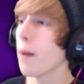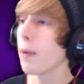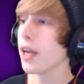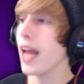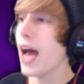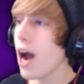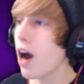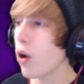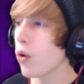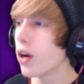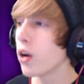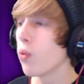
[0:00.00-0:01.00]
But
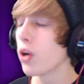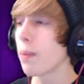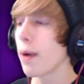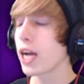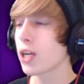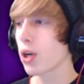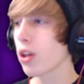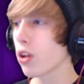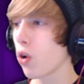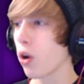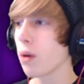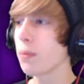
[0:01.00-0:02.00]
now, we could buy
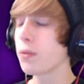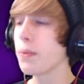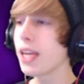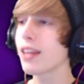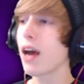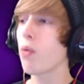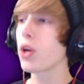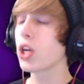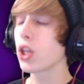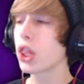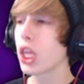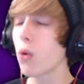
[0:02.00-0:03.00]
adrenaline orbs, meaning that we
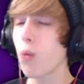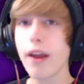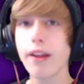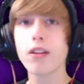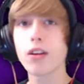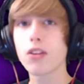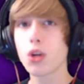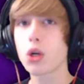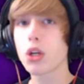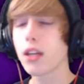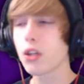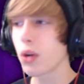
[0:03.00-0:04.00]
could theoretically
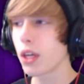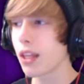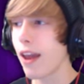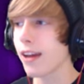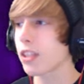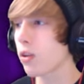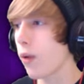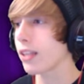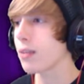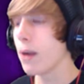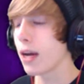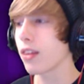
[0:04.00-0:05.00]
start doing the
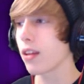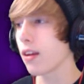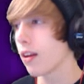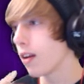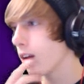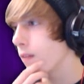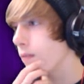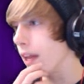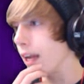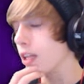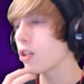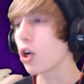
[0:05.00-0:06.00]
SOS method
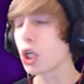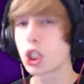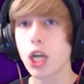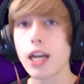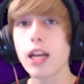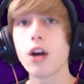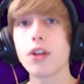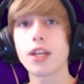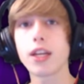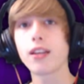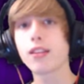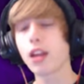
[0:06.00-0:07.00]
and start shiny
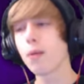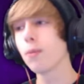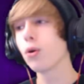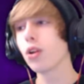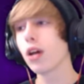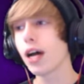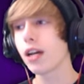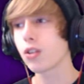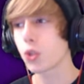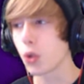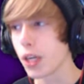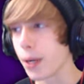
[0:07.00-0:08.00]
hunting in Sun and Moon on
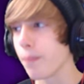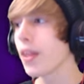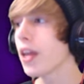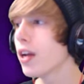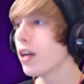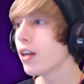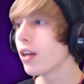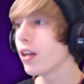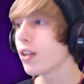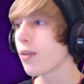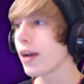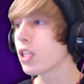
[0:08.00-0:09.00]
stream.
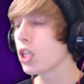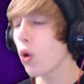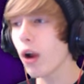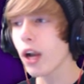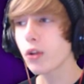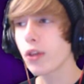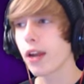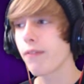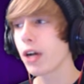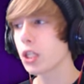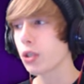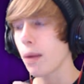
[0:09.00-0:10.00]
So I do want to do that
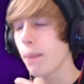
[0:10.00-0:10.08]
eventually.